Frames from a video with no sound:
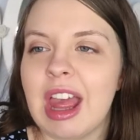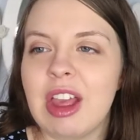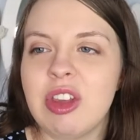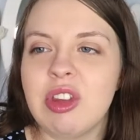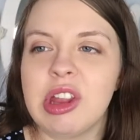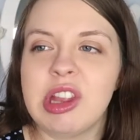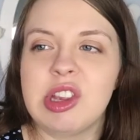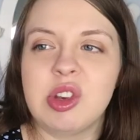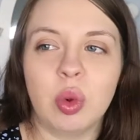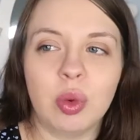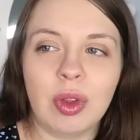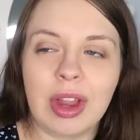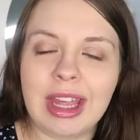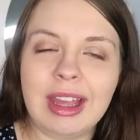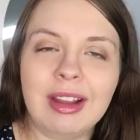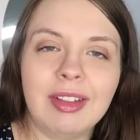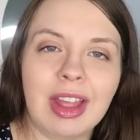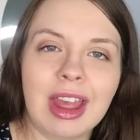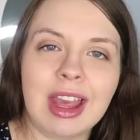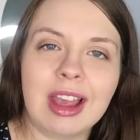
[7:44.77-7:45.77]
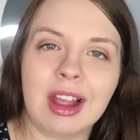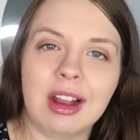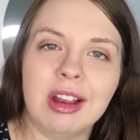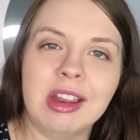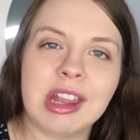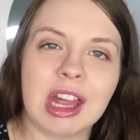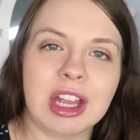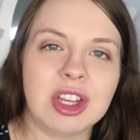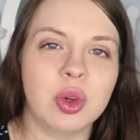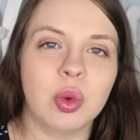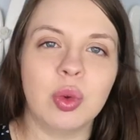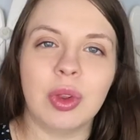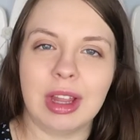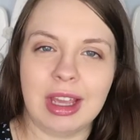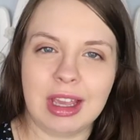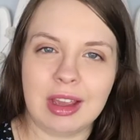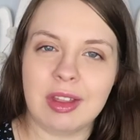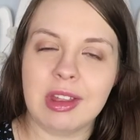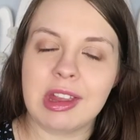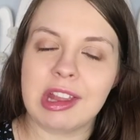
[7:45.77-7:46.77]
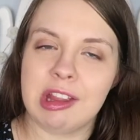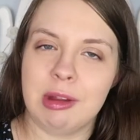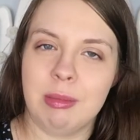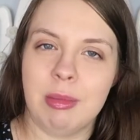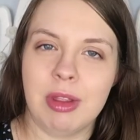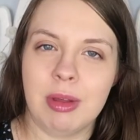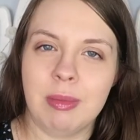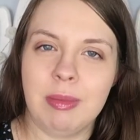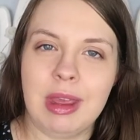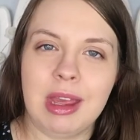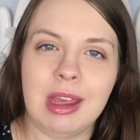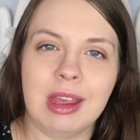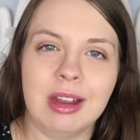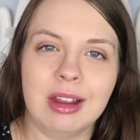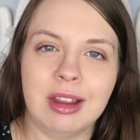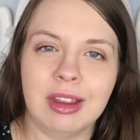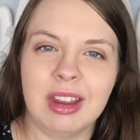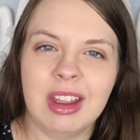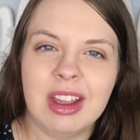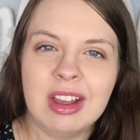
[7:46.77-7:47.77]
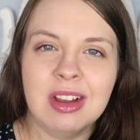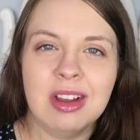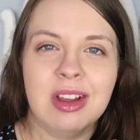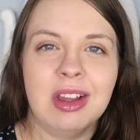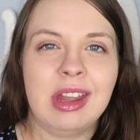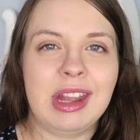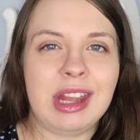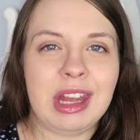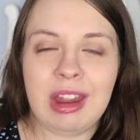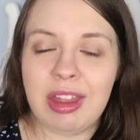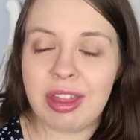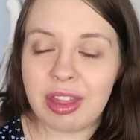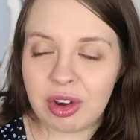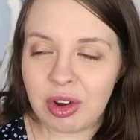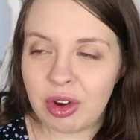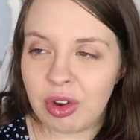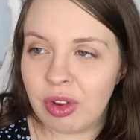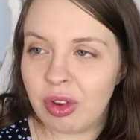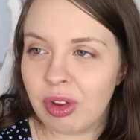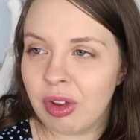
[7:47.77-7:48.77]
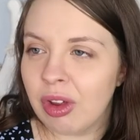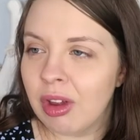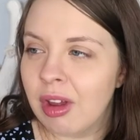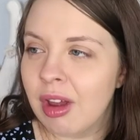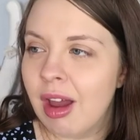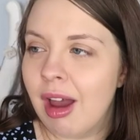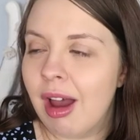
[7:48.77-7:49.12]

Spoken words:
I just don't like leggings. I don't like that some of them you can see through.